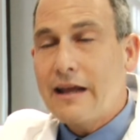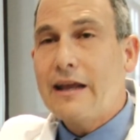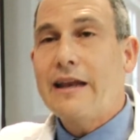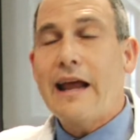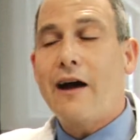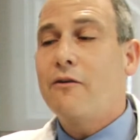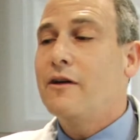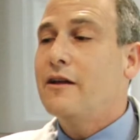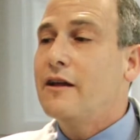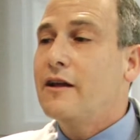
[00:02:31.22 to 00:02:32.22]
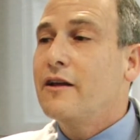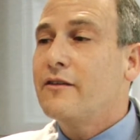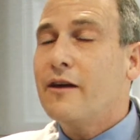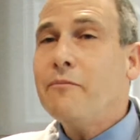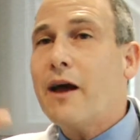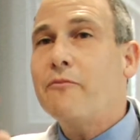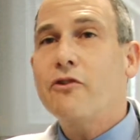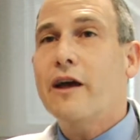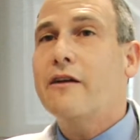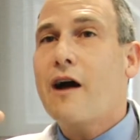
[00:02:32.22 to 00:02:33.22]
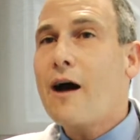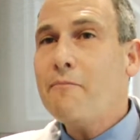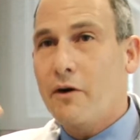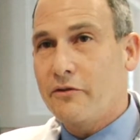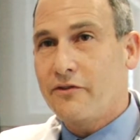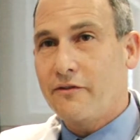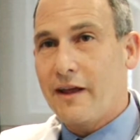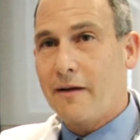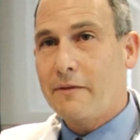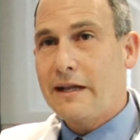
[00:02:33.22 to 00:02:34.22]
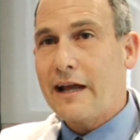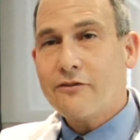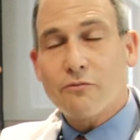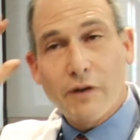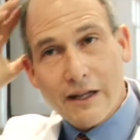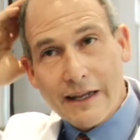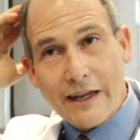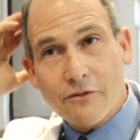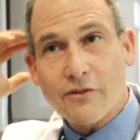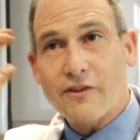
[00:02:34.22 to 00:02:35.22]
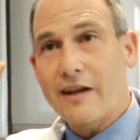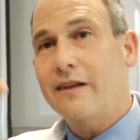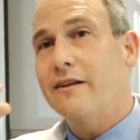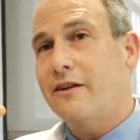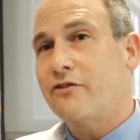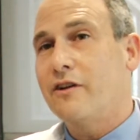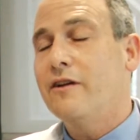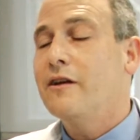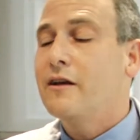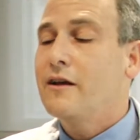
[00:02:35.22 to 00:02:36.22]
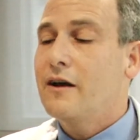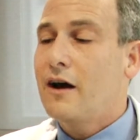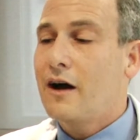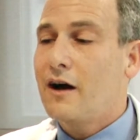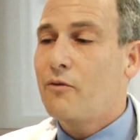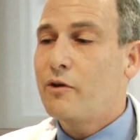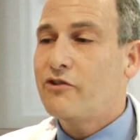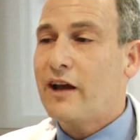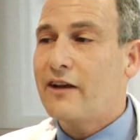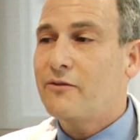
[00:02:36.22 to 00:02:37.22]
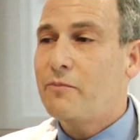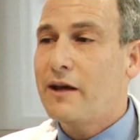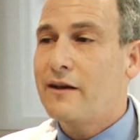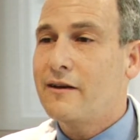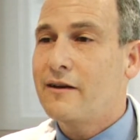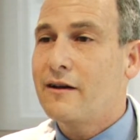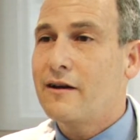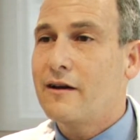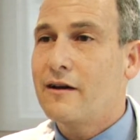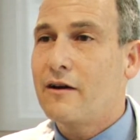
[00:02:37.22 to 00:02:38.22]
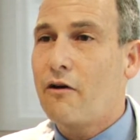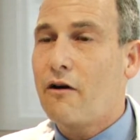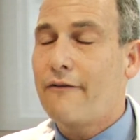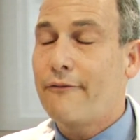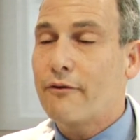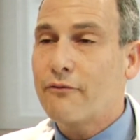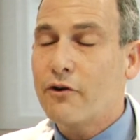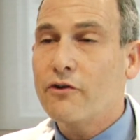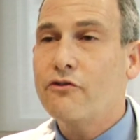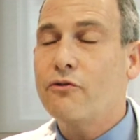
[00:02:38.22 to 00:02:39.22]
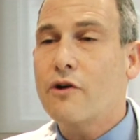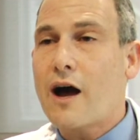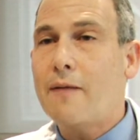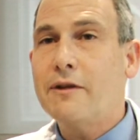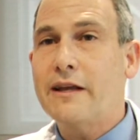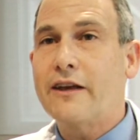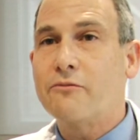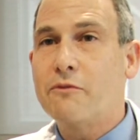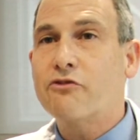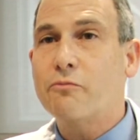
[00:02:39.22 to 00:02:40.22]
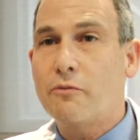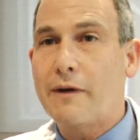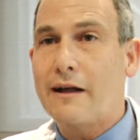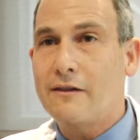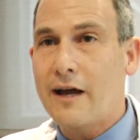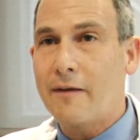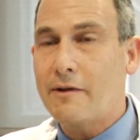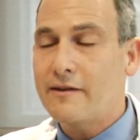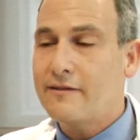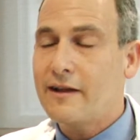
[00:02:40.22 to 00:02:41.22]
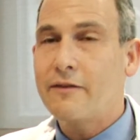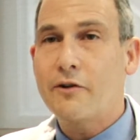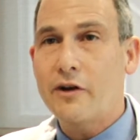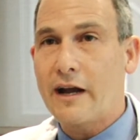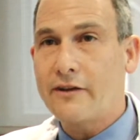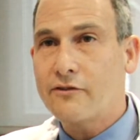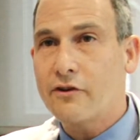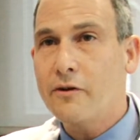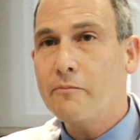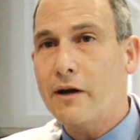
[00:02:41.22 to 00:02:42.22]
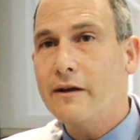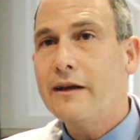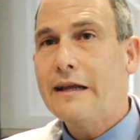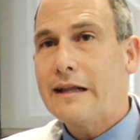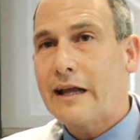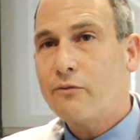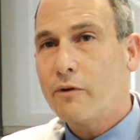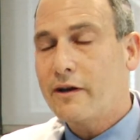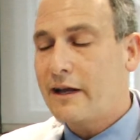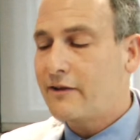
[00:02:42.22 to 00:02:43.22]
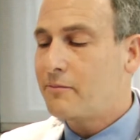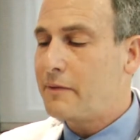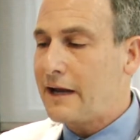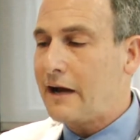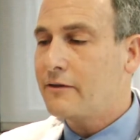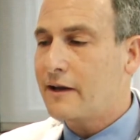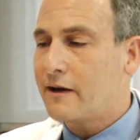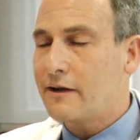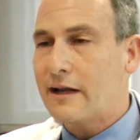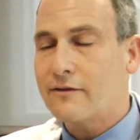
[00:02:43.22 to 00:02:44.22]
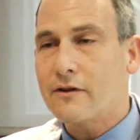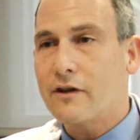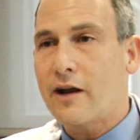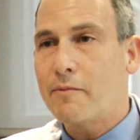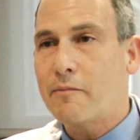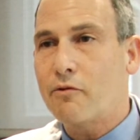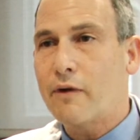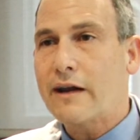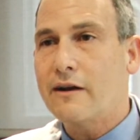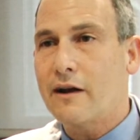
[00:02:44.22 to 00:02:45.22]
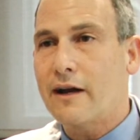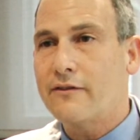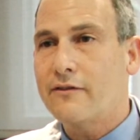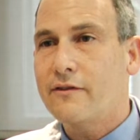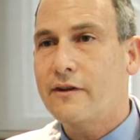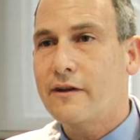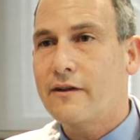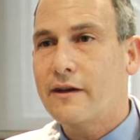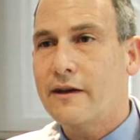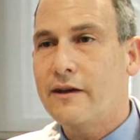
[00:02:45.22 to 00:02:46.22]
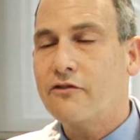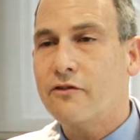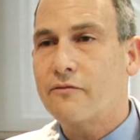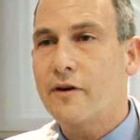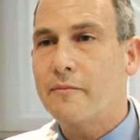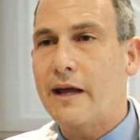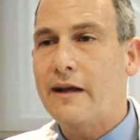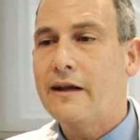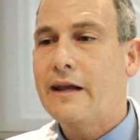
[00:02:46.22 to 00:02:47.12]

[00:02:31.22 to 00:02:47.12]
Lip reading: Now, sometimes you'll get combos of them, and that's a really interesting condition, which has been referred to commonly as miserable malalignment. It's not a very nice term, but that's what has been out there, and that's a lot of people recognize the condition from that.